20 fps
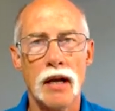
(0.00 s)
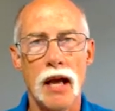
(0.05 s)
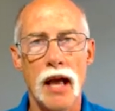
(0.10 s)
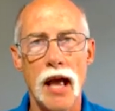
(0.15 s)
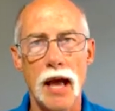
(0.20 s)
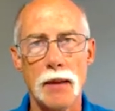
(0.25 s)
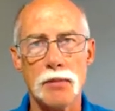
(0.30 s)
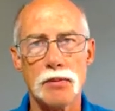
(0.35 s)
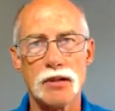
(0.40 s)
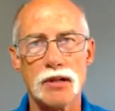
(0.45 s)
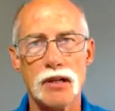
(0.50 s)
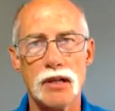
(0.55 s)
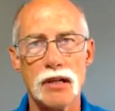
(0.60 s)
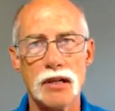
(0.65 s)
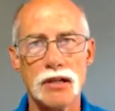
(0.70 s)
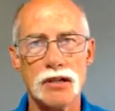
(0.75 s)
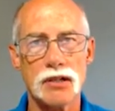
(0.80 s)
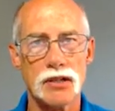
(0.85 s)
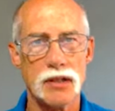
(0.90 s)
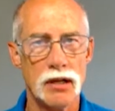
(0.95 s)

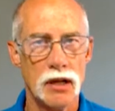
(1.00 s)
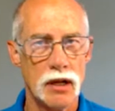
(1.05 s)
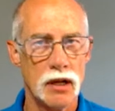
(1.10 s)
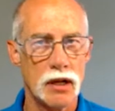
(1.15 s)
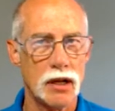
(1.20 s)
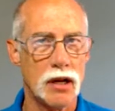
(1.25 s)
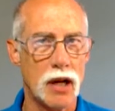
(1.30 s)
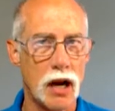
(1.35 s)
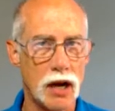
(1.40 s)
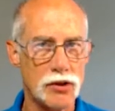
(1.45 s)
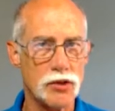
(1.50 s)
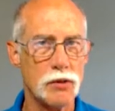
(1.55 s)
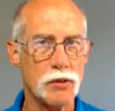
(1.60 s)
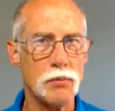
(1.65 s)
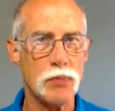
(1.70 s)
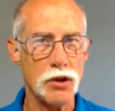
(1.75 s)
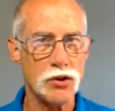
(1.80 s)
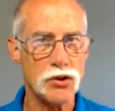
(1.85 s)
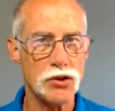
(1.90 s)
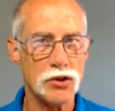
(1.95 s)
Espley's
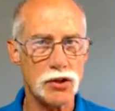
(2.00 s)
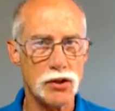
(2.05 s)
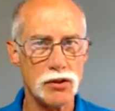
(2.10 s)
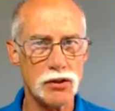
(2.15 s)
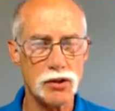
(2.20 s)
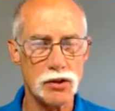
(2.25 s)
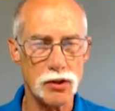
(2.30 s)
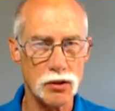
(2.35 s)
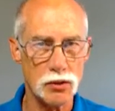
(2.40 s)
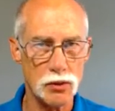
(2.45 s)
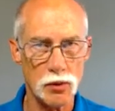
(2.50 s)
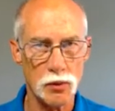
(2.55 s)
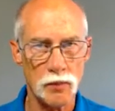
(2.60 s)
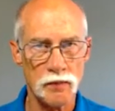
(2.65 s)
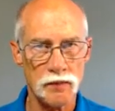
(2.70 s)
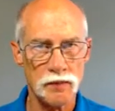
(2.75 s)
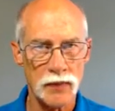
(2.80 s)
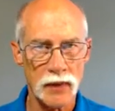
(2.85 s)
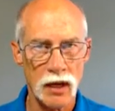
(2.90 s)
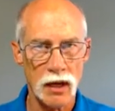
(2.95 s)
contribution to
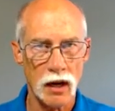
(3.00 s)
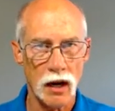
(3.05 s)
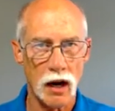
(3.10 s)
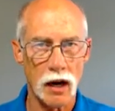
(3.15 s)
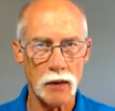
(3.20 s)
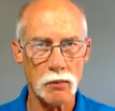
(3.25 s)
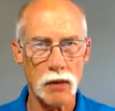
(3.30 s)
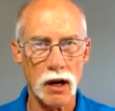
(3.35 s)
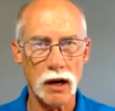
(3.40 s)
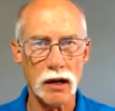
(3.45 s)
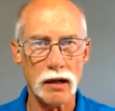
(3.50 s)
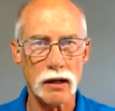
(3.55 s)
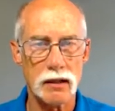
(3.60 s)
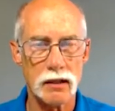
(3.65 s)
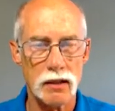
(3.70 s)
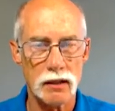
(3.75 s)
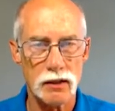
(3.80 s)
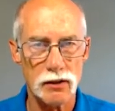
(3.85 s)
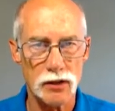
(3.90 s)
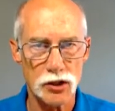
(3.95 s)
harmonic
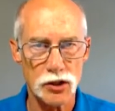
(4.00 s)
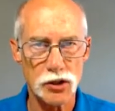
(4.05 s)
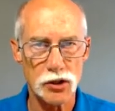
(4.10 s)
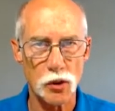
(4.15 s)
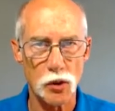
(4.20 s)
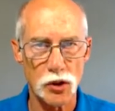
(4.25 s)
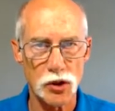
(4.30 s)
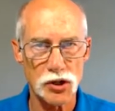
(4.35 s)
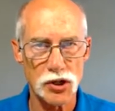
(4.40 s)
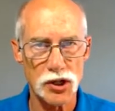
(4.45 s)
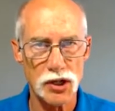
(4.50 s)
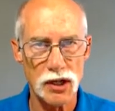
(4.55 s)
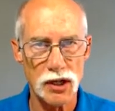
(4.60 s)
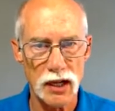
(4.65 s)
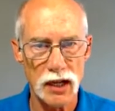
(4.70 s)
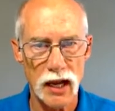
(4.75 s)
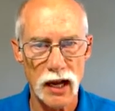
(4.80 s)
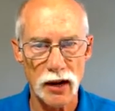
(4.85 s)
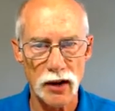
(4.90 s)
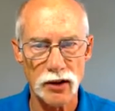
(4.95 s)
distortion
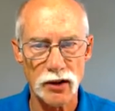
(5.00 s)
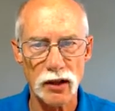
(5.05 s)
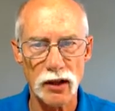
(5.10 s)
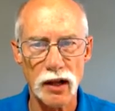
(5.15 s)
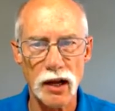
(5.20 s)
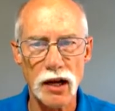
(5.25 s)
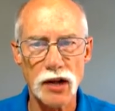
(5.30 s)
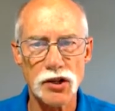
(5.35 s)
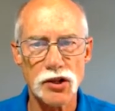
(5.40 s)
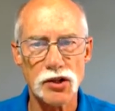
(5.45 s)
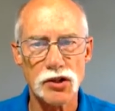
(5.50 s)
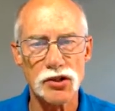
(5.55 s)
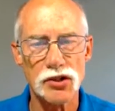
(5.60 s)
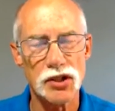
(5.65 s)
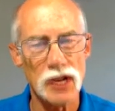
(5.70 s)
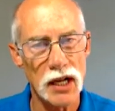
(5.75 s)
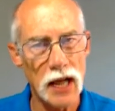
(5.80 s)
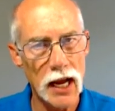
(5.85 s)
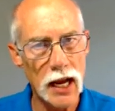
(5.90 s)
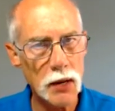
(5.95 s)
calculations.
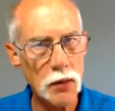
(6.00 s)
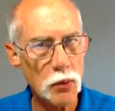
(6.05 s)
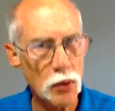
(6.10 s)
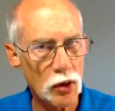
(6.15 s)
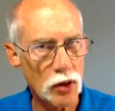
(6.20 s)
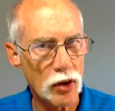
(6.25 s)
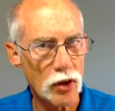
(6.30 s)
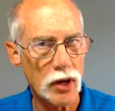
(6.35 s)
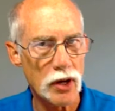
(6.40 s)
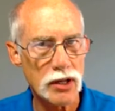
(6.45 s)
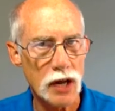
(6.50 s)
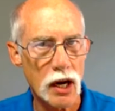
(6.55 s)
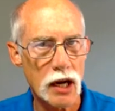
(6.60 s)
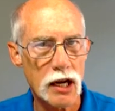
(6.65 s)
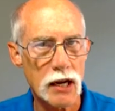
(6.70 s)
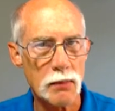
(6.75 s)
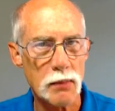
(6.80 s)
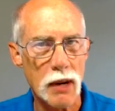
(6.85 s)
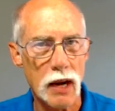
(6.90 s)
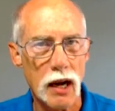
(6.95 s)
Today we're going to talk
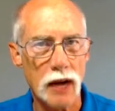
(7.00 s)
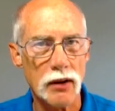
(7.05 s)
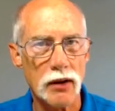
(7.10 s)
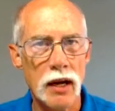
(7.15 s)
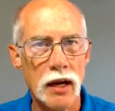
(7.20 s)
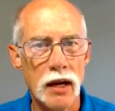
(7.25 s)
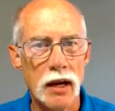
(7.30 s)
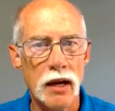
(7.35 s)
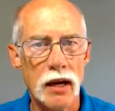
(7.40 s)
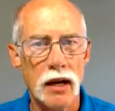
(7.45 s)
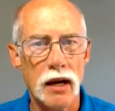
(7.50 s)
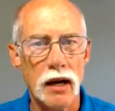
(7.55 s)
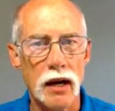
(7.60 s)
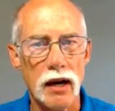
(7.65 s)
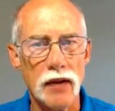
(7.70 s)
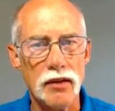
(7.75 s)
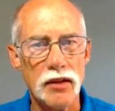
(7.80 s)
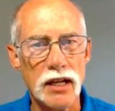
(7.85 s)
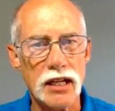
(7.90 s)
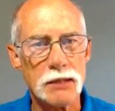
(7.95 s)
about uh,
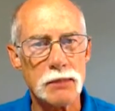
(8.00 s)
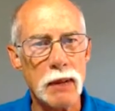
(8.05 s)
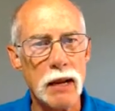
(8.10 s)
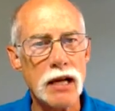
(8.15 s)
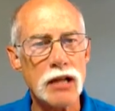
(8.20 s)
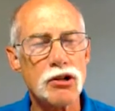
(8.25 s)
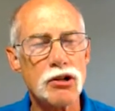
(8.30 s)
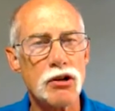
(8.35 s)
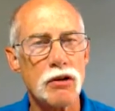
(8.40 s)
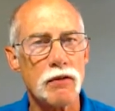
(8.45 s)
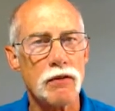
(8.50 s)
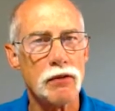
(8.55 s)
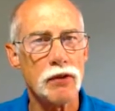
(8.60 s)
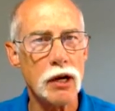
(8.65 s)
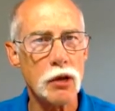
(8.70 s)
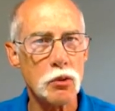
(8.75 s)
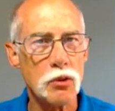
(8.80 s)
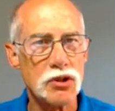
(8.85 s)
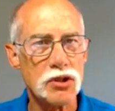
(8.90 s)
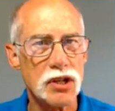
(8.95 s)
the expansion of
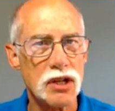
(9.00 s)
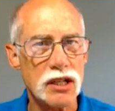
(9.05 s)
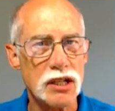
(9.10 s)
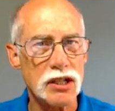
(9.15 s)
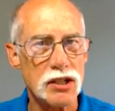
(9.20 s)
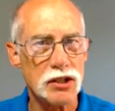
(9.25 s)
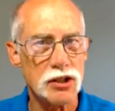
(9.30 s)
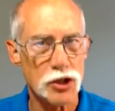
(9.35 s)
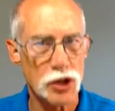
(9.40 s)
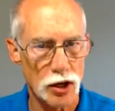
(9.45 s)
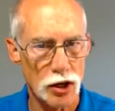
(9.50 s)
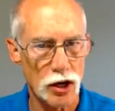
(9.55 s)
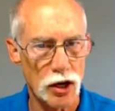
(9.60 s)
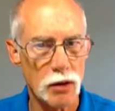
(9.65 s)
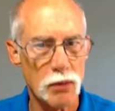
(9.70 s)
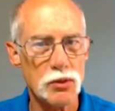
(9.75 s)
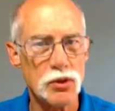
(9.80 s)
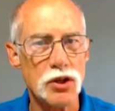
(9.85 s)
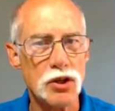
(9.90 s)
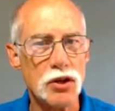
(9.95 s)
frequency
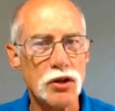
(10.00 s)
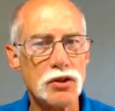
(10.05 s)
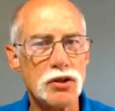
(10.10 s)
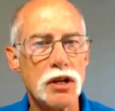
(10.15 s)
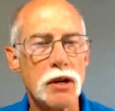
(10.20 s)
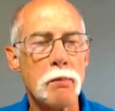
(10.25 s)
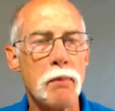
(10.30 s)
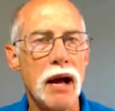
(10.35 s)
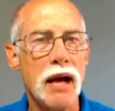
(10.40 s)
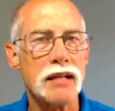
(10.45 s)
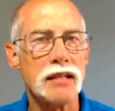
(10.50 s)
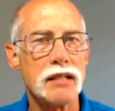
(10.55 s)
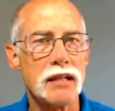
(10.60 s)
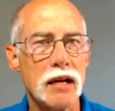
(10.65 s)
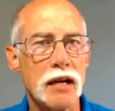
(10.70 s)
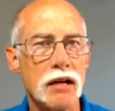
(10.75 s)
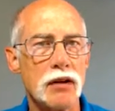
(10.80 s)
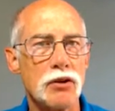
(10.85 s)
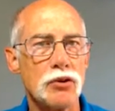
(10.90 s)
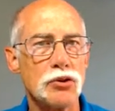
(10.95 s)
terms using
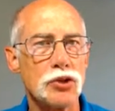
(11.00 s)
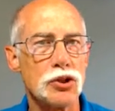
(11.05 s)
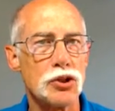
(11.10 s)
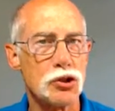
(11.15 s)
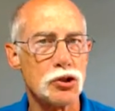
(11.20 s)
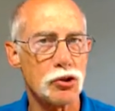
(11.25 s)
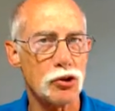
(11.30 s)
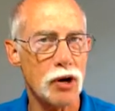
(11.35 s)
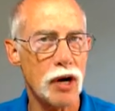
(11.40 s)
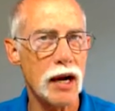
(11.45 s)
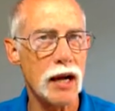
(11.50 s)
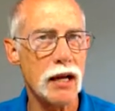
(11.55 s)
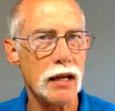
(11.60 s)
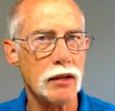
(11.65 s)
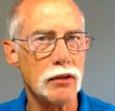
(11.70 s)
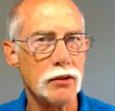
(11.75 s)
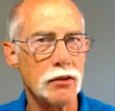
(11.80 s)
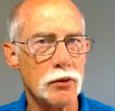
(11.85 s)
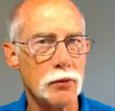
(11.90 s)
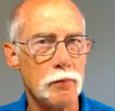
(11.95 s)
Pascal's
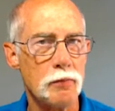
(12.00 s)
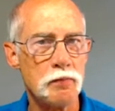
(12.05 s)
triangle.